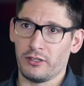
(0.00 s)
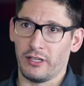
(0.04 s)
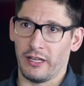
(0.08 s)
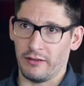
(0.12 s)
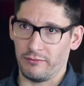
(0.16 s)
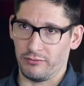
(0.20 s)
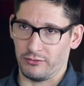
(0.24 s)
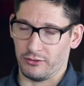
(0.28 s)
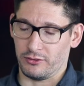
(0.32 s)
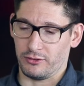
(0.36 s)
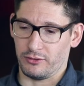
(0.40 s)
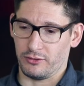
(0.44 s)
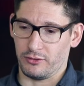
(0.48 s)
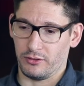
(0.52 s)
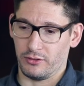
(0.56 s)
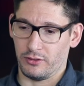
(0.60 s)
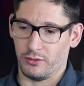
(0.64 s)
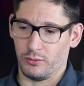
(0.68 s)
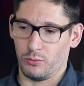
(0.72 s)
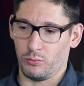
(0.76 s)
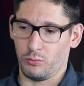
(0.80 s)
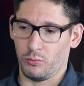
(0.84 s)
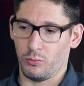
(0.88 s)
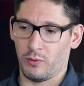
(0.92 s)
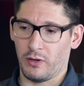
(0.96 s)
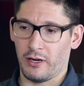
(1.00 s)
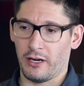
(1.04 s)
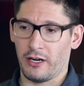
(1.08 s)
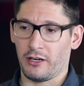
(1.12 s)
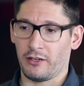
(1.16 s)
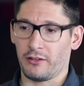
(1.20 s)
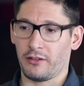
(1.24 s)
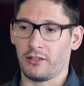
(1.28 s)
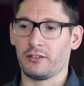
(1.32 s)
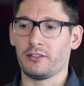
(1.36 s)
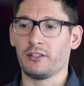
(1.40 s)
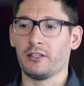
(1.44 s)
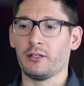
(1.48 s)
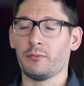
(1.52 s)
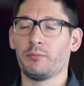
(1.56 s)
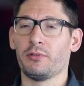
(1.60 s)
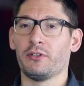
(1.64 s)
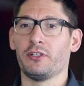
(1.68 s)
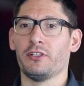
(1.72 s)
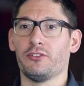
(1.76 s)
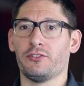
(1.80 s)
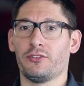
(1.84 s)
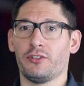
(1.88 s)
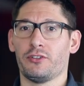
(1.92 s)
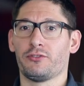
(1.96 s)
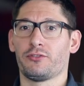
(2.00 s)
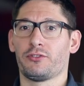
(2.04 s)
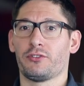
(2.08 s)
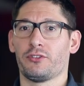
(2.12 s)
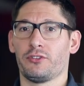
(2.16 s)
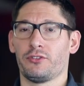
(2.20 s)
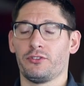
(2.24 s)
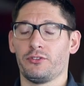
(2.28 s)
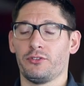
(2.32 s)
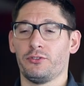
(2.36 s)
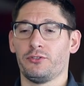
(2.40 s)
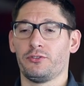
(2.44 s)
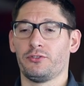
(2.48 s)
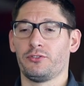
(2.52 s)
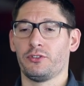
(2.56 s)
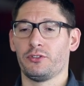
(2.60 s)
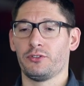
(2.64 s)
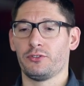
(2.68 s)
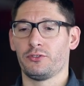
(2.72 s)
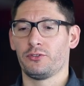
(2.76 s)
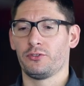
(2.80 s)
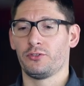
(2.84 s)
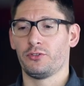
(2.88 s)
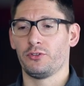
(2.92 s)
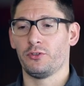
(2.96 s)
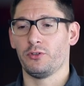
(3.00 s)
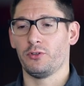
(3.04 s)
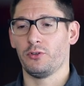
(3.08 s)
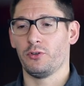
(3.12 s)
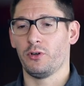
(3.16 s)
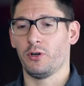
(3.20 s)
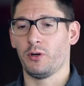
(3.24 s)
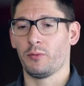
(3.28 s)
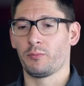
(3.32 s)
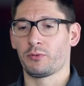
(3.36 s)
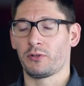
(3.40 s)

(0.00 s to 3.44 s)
level where the D P is introduced into a